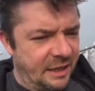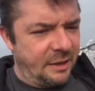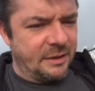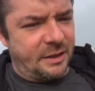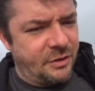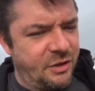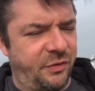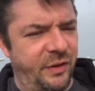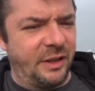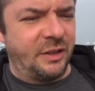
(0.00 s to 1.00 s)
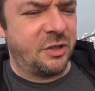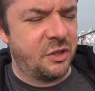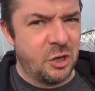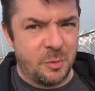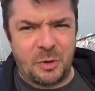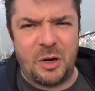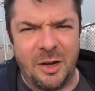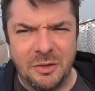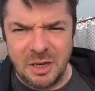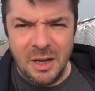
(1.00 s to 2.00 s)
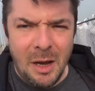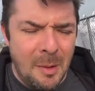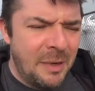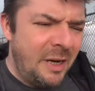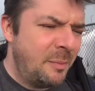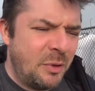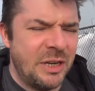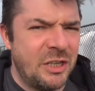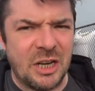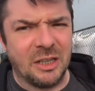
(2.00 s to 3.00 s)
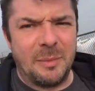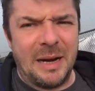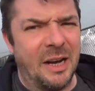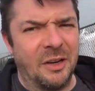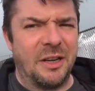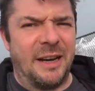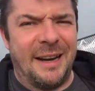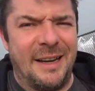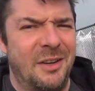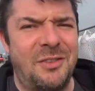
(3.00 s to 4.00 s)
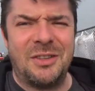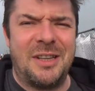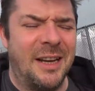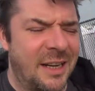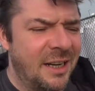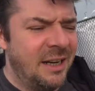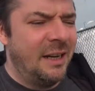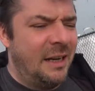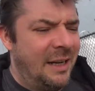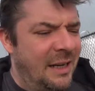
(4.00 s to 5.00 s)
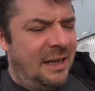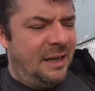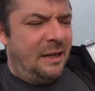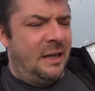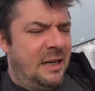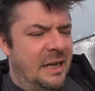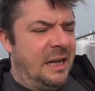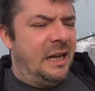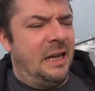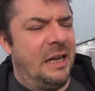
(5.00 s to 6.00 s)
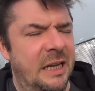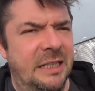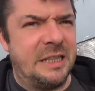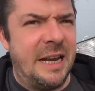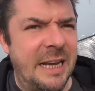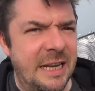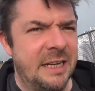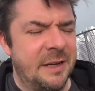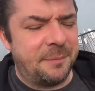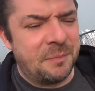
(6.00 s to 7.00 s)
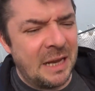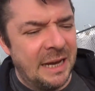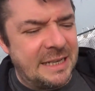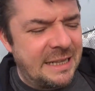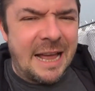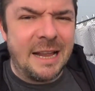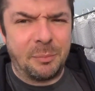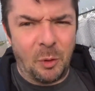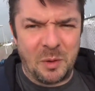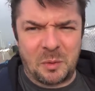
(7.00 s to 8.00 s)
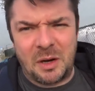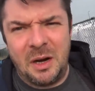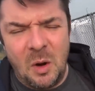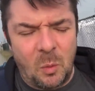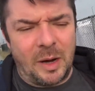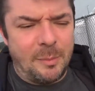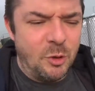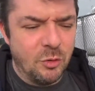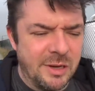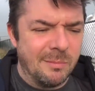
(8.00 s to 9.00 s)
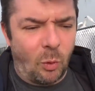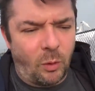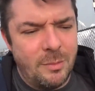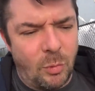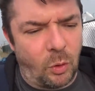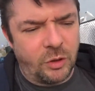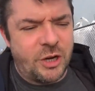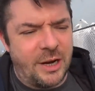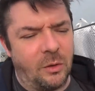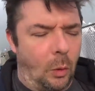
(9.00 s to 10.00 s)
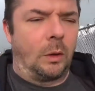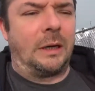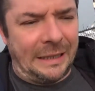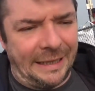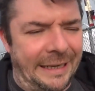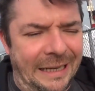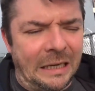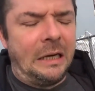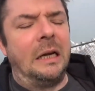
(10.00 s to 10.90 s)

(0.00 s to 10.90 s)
thing because I was just feeling super gross. But I didn't put any gel in my hair today. Just like, uh, it's taking, it's at that point where when I'm using more and more gel or clay,